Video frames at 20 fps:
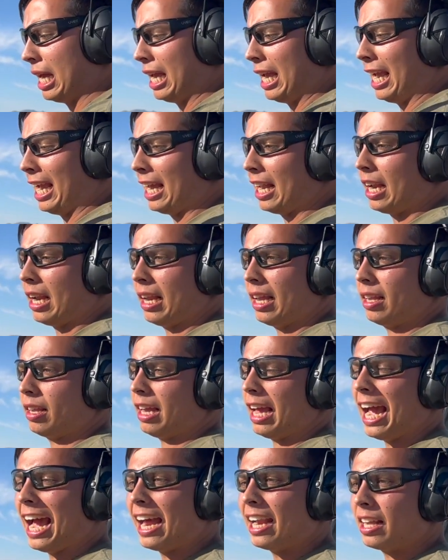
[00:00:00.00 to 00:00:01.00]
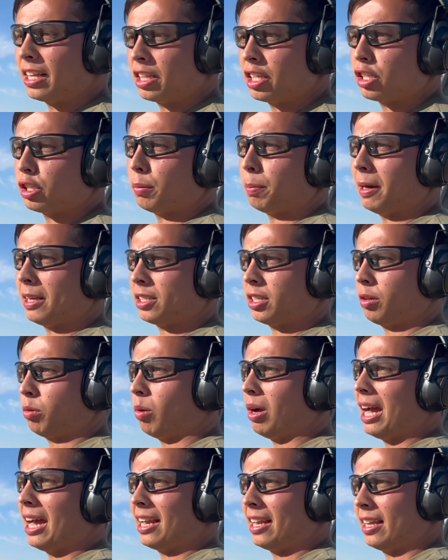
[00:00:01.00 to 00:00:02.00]
And adding the suppressor
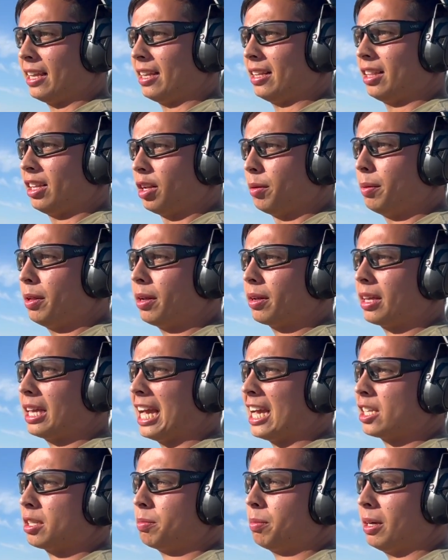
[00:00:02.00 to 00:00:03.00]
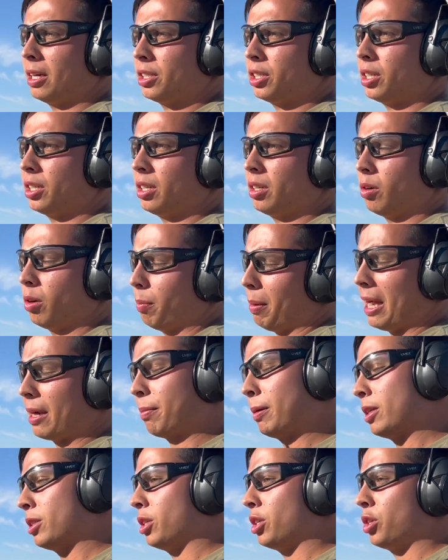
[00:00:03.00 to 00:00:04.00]
will add a little bit of gas pressure or back
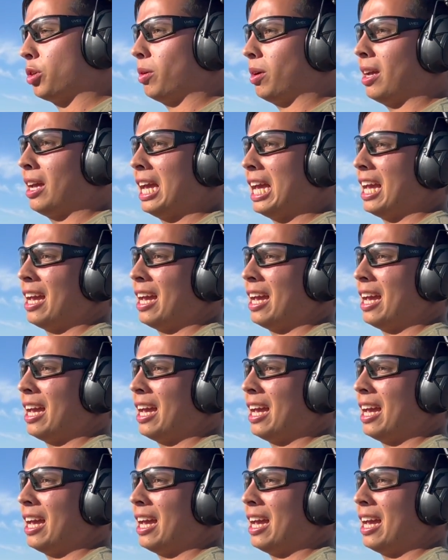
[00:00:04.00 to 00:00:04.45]
pressure to it,